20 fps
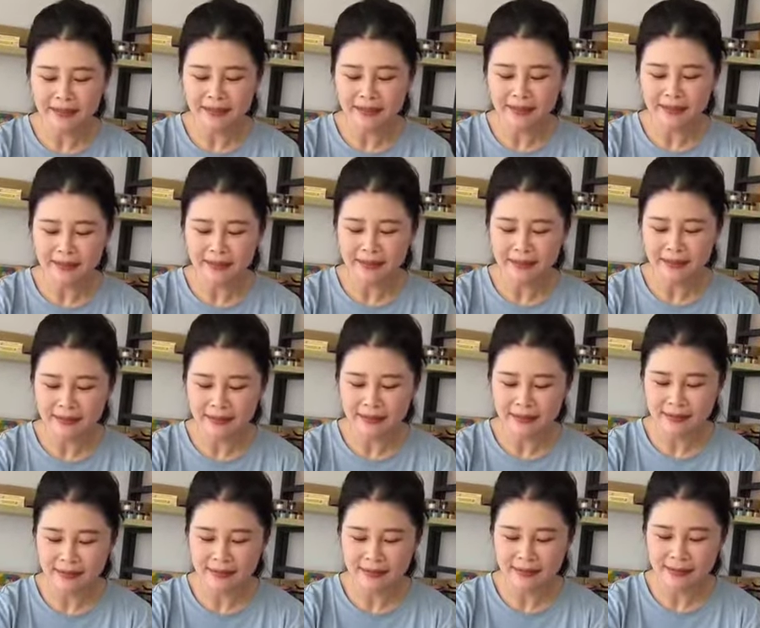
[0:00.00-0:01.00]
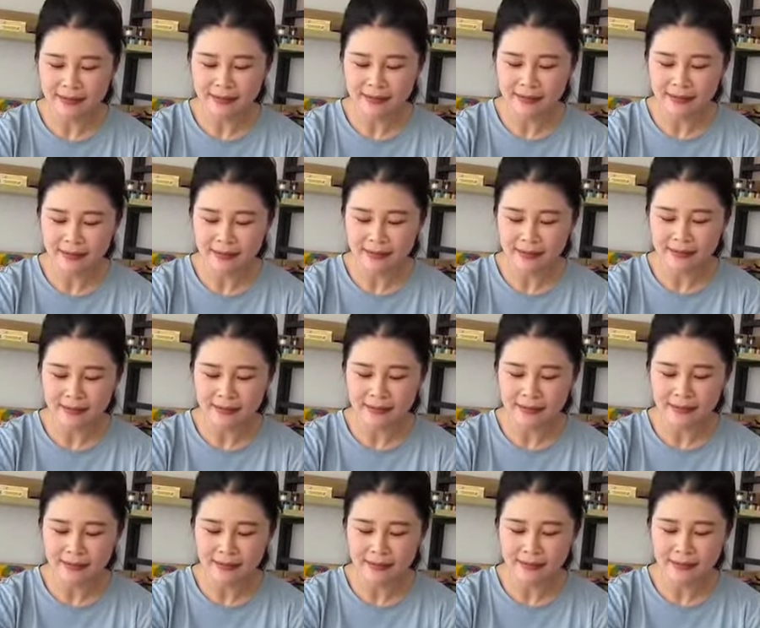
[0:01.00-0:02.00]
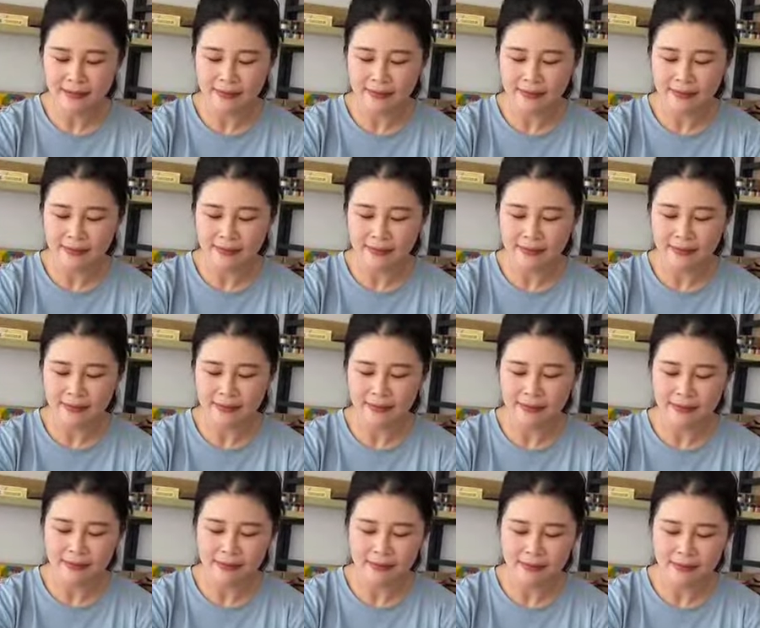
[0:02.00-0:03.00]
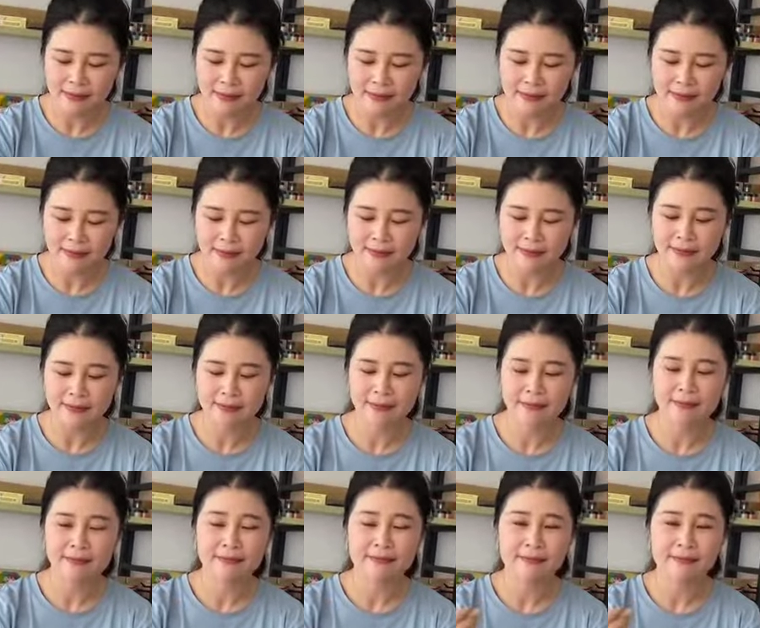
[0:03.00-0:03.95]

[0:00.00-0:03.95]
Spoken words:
(no one is talking)